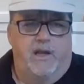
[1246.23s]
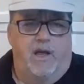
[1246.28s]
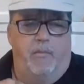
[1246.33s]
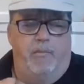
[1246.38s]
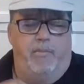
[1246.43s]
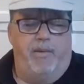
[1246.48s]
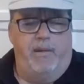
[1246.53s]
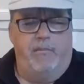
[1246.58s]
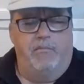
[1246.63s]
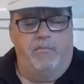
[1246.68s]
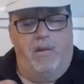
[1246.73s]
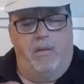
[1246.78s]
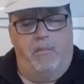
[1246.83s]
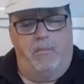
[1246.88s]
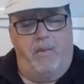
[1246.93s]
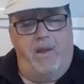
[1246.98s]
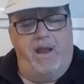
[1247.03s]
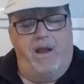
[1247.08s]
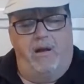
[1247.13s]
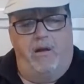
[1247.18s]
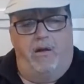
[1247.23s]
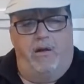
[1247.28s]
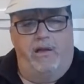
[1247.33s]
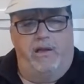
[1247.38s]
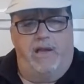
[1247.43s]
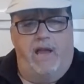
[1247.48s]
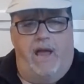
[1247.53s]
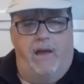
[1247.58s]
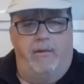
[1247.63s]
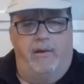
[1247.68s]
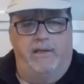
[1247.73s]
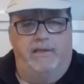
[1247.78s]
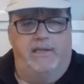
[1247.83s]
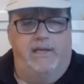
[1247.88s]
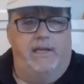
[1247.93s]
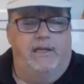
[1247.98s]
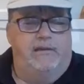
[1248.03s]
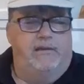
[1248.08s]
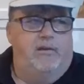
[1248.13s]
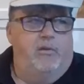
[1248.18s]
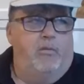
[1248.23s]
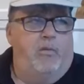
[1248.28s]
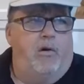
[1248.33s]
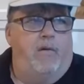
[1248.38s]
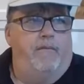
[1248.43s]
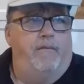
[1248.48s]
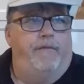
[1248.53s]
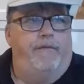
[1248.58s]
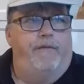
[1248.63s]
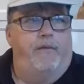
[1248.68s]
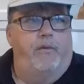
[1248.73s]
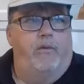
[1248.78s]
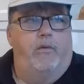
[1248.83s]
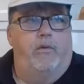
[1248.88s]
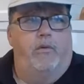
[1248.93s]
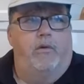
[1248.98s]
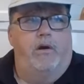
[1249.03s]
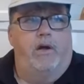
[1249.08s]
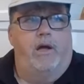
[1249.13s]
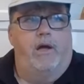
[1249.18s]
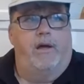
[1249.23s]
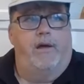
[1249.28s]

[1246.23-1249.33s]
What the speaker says: a bit like how I did the one for